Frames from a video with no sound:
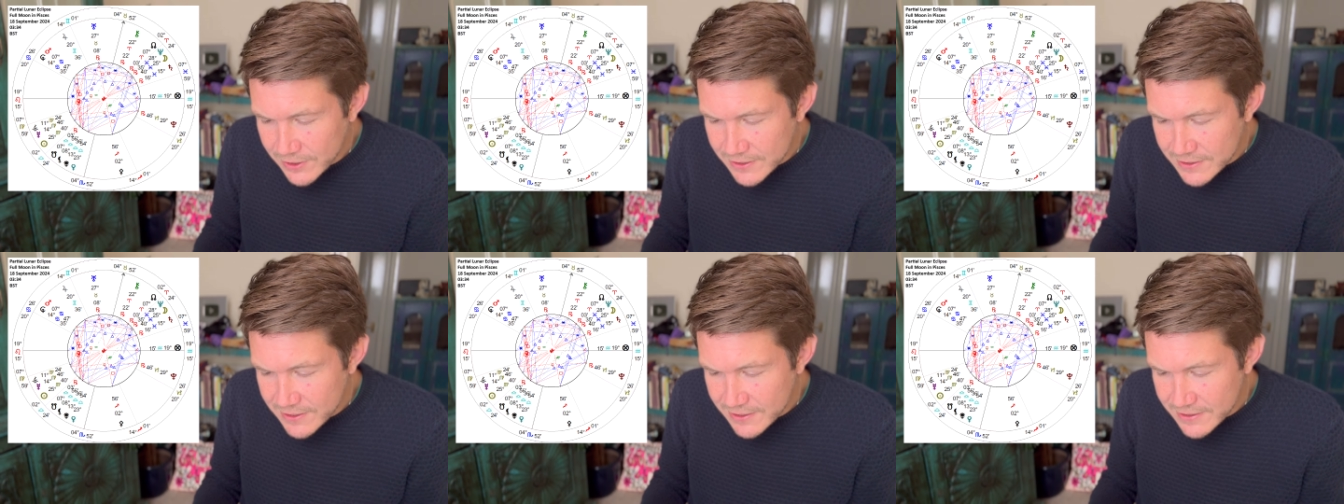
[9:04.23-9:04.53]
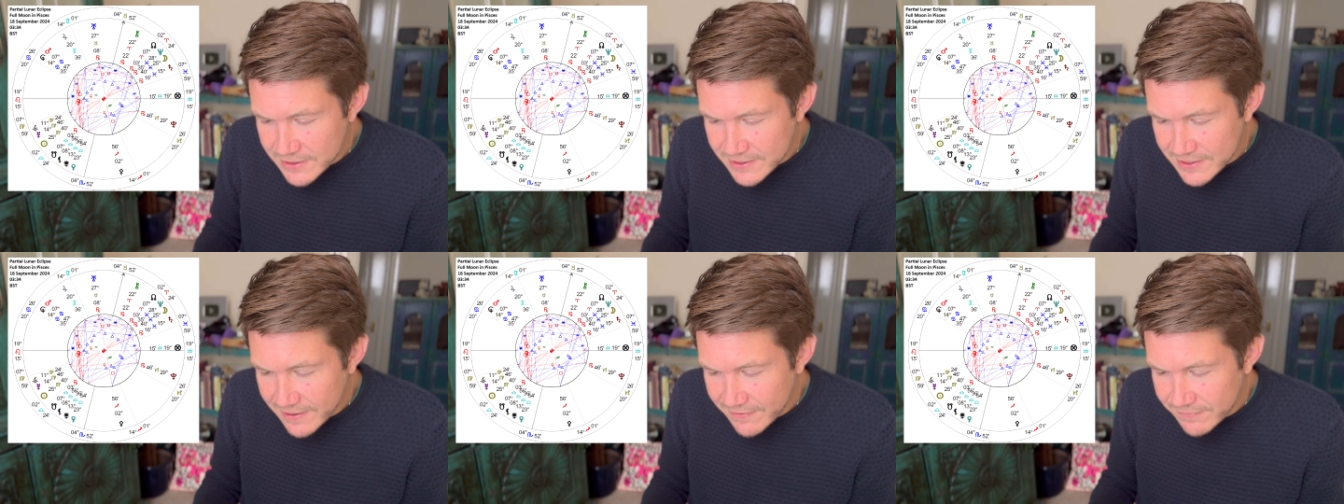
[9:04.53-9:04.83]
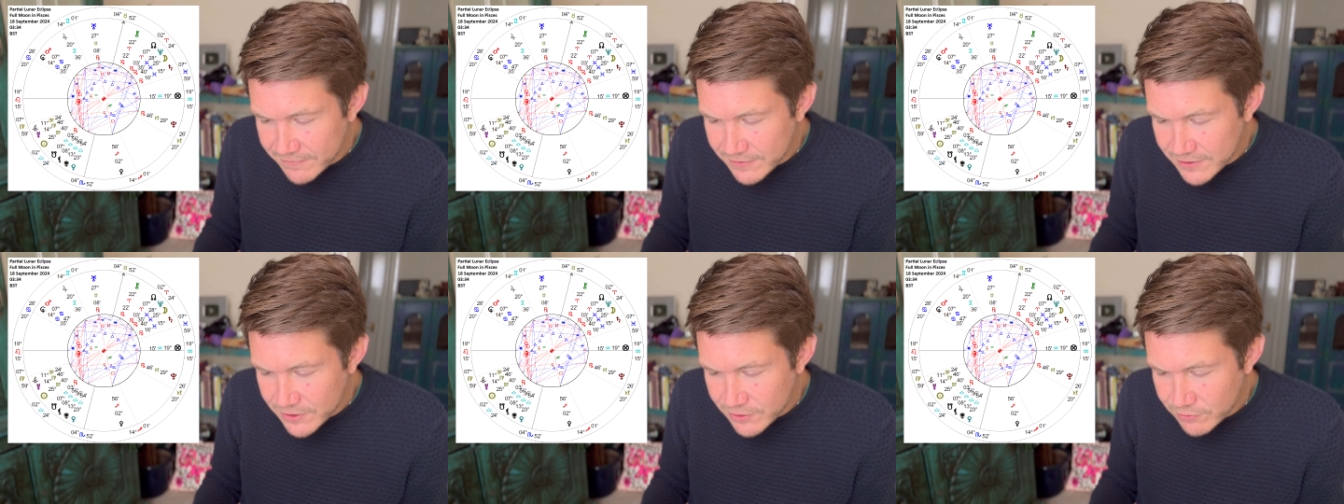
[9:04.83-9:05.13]
is at
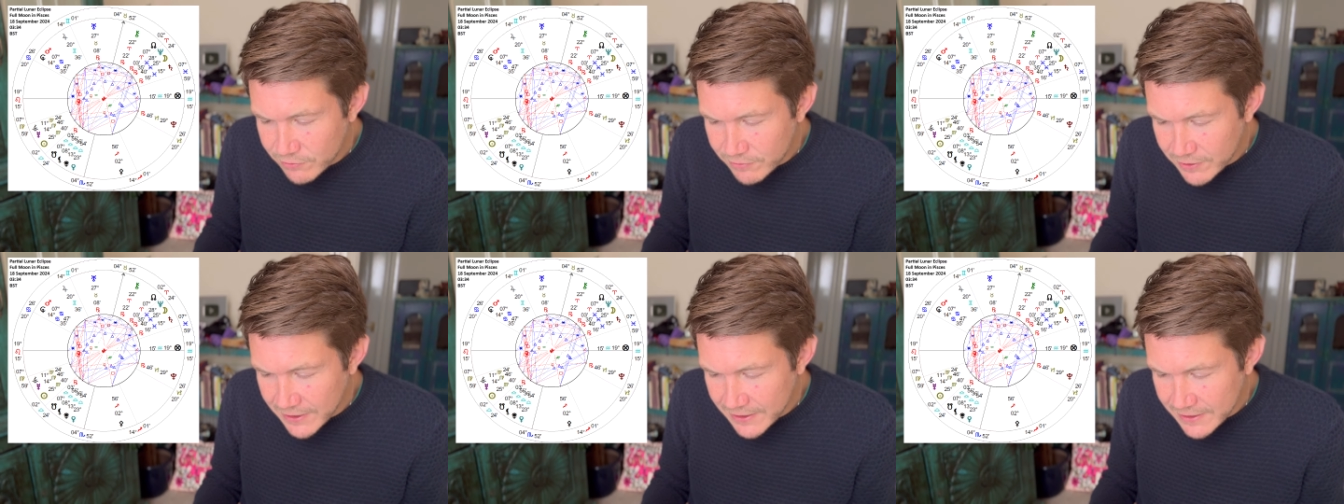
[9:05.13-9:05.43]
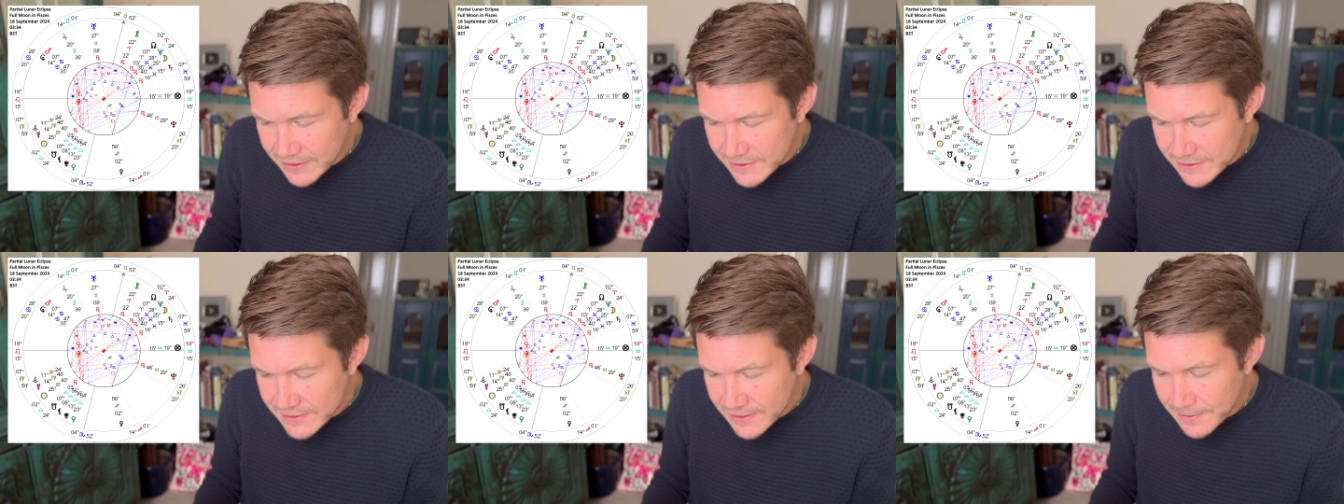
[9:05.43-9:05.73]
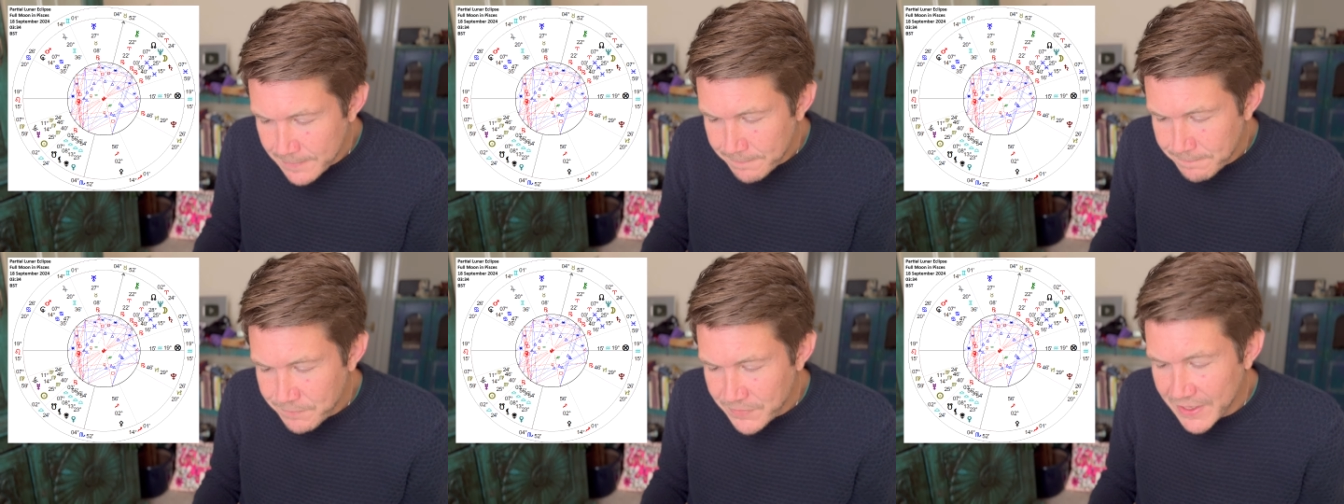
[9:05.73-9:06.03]
7 degrees
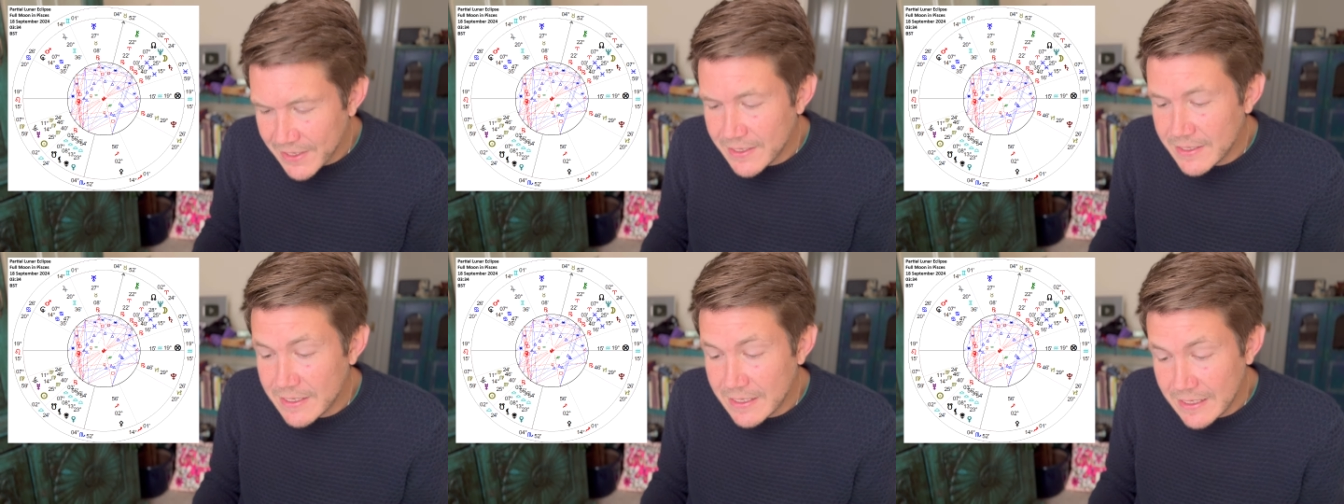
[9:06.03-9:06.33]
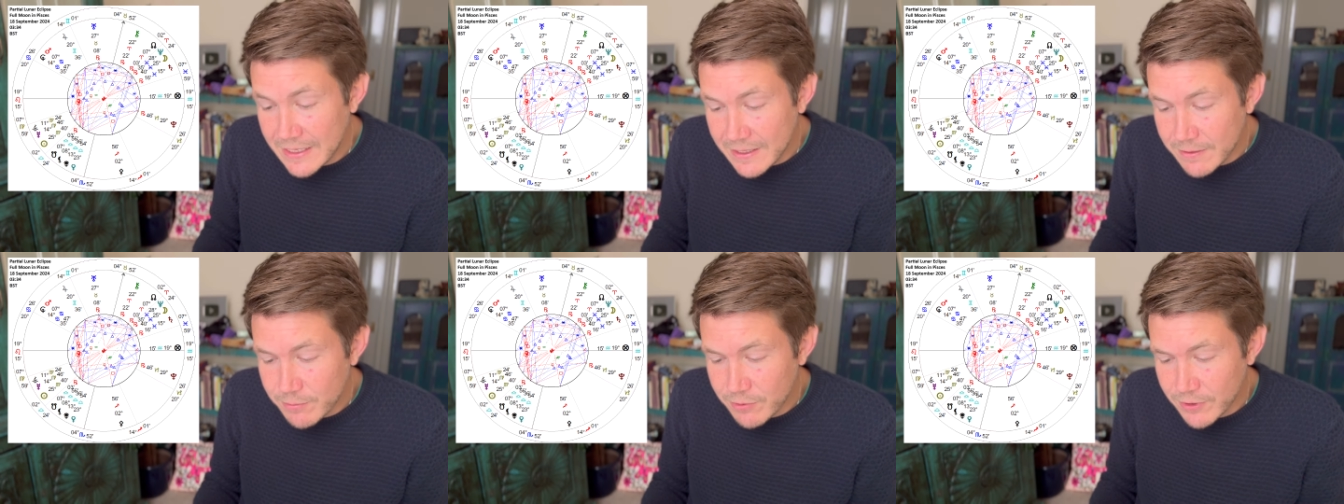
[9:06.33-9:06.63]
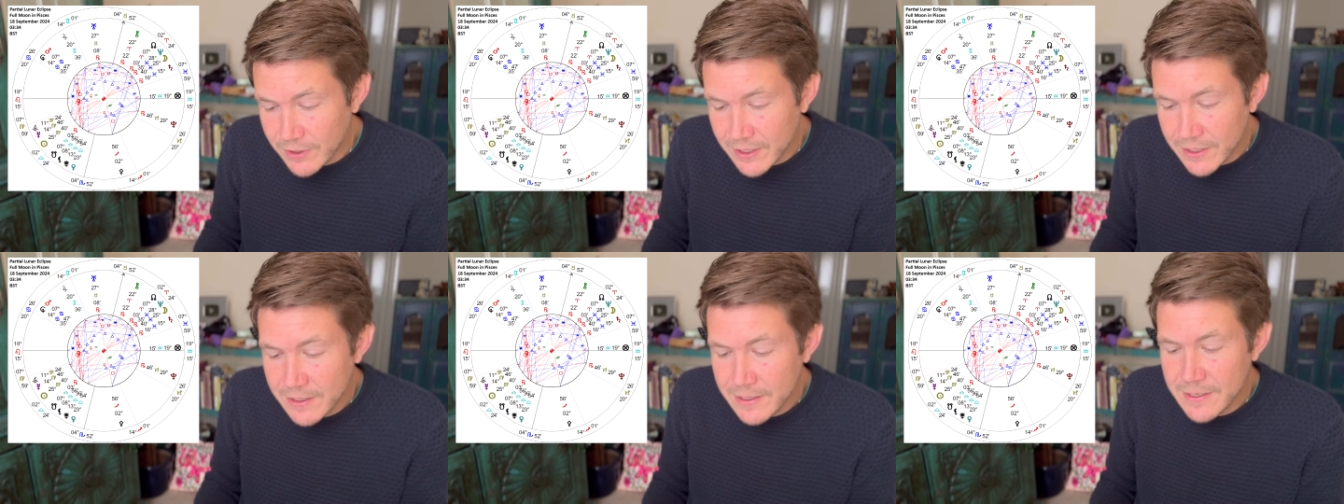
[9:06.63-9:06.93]
in
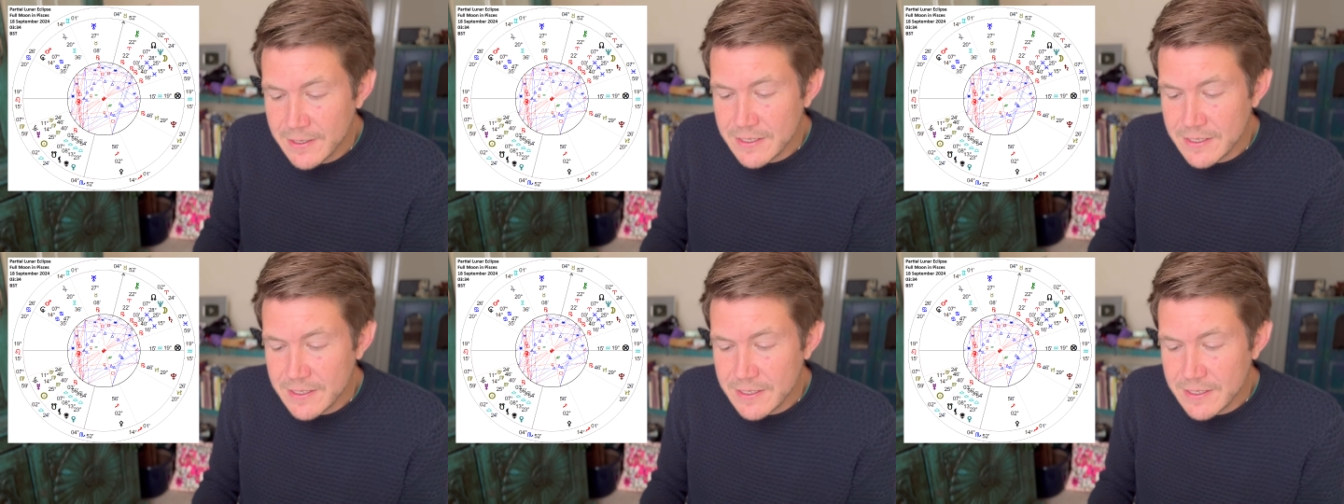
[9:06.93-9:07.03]
Libra.